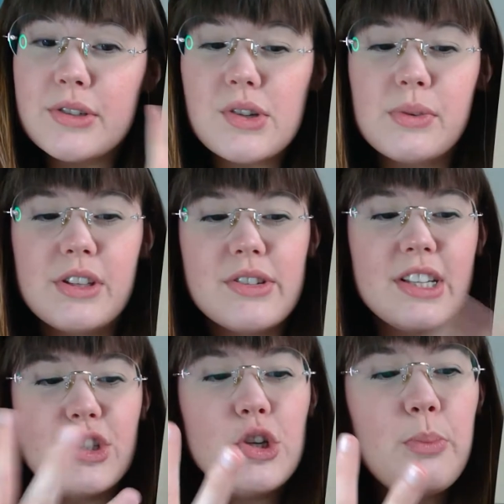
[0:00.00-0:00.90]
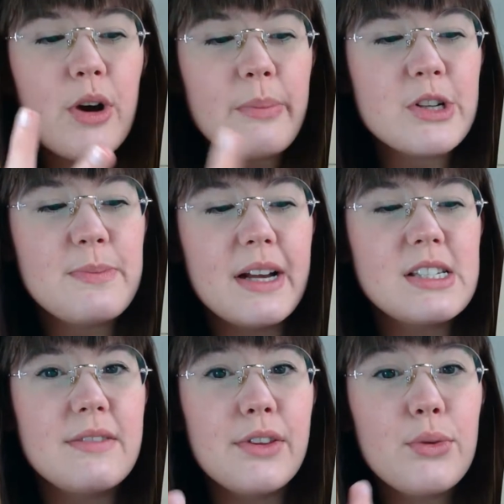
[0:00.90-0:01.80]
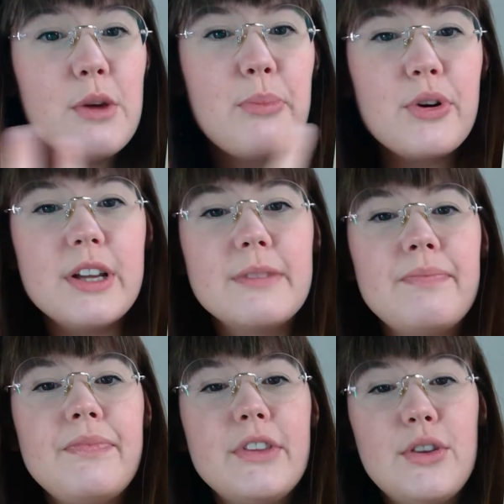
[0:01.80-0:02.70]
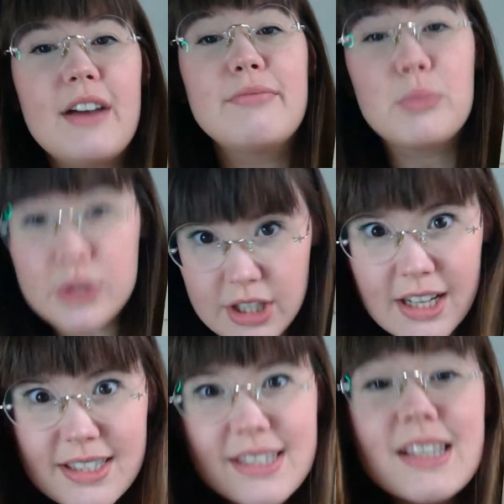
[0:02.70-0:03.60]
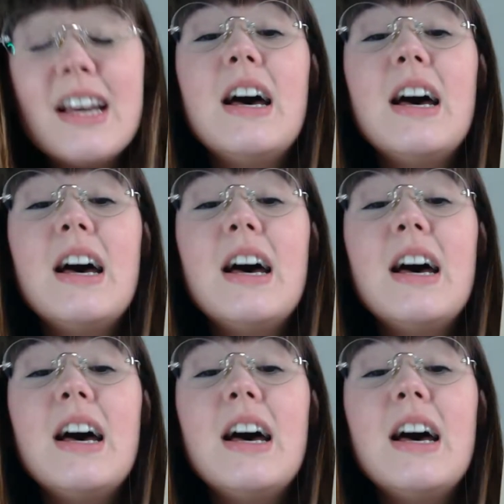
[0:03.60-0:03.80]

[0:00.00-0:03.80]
So when there's like 2-point perspective and 3-point, you have more dots.